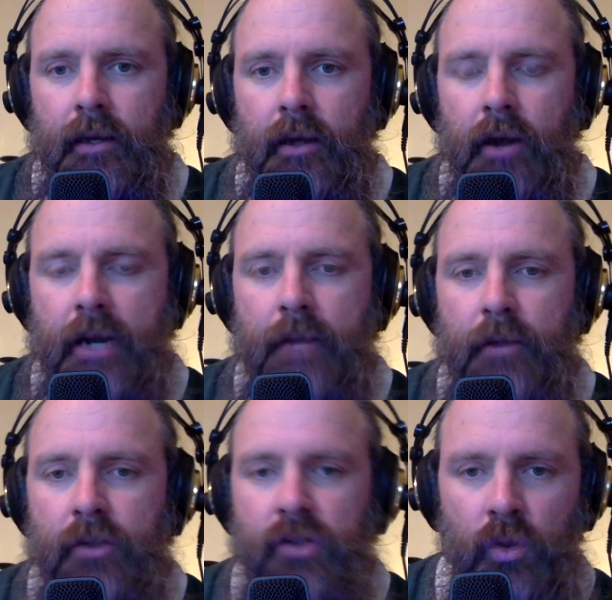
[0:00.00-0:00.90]
And number
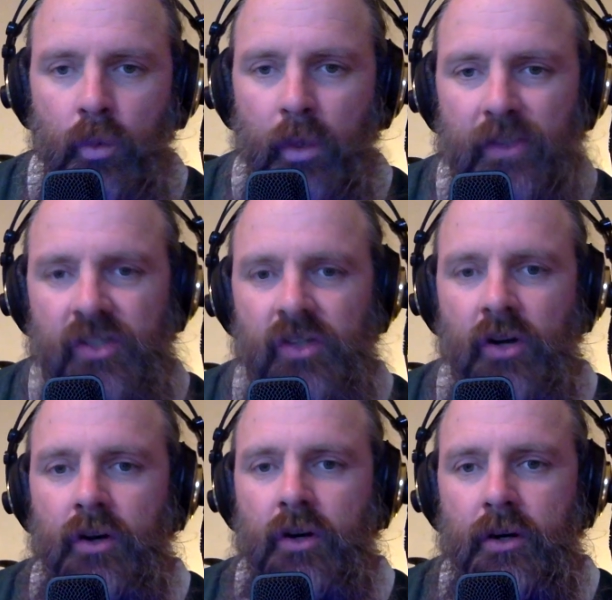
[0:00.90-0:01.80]
two, what
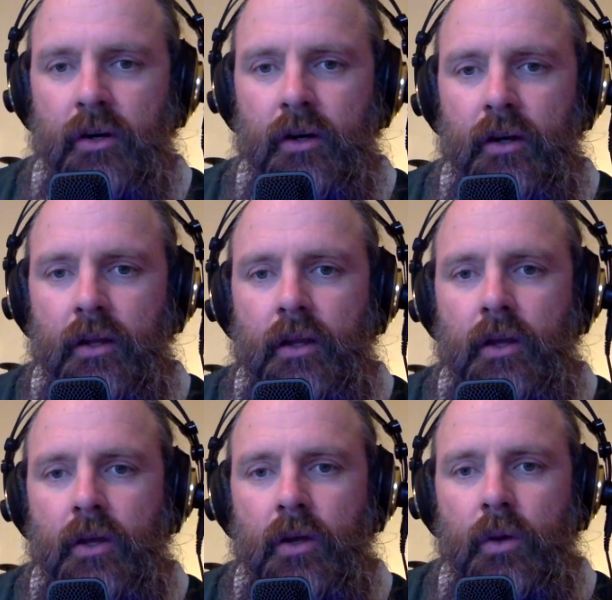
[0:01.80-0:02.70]
song
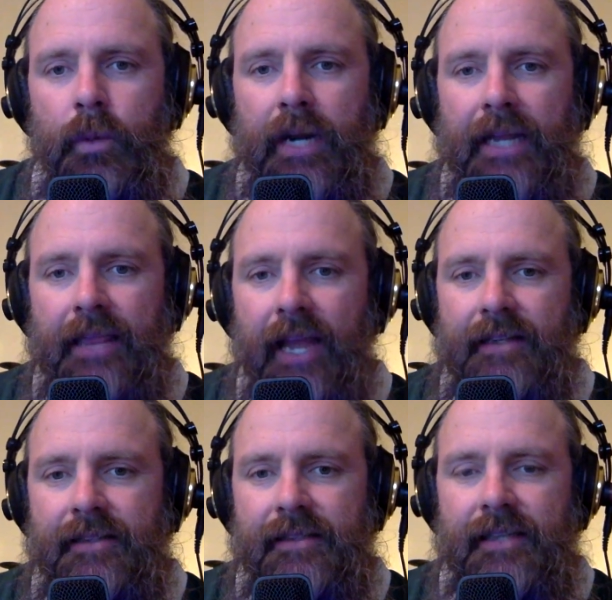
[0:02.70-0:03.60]
would I like
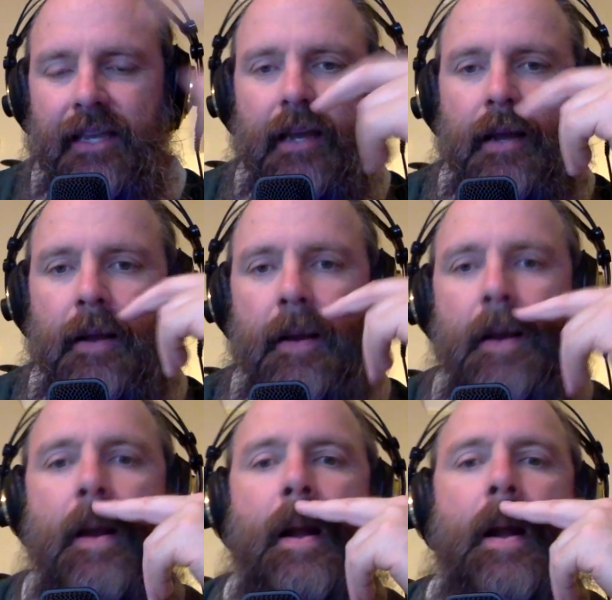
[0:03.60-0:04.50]
to sing?
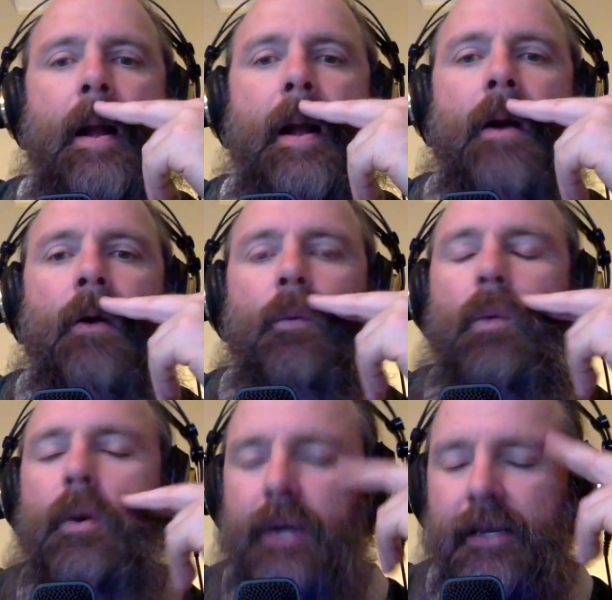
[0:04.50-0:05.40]
Or what would I